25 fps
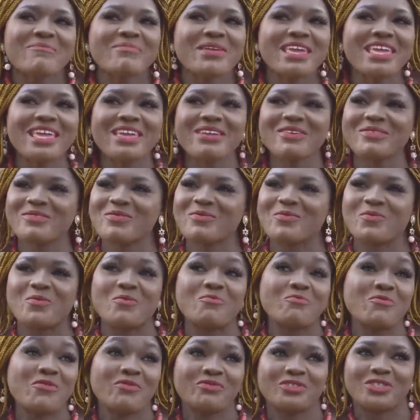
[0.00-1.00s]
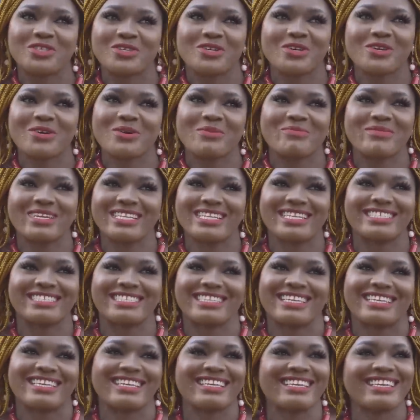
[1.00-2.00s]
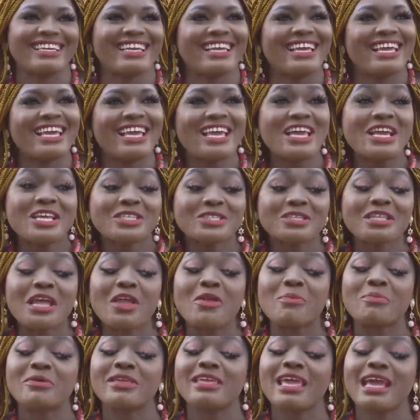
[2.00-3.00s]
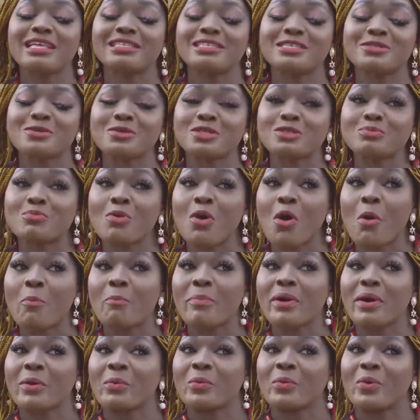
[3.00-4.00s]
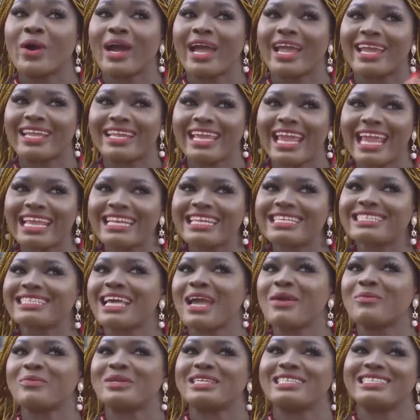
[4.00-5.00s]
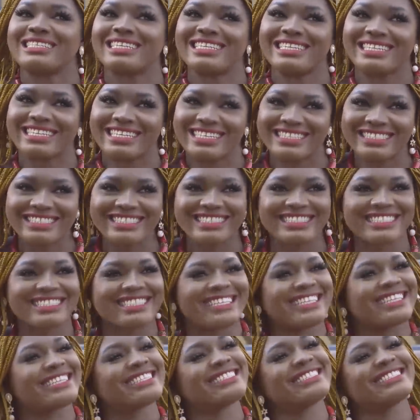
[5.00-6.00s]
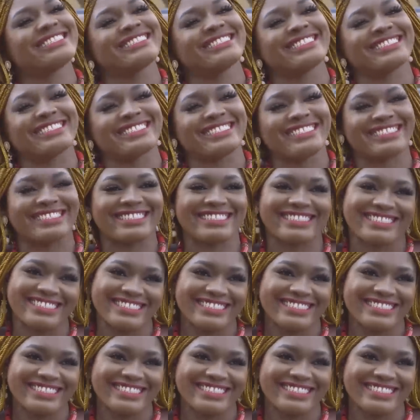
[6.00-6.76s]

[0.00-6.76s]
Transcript: Maybe we'll move to your community so that you'll be getting us more palm wine anytime we need it.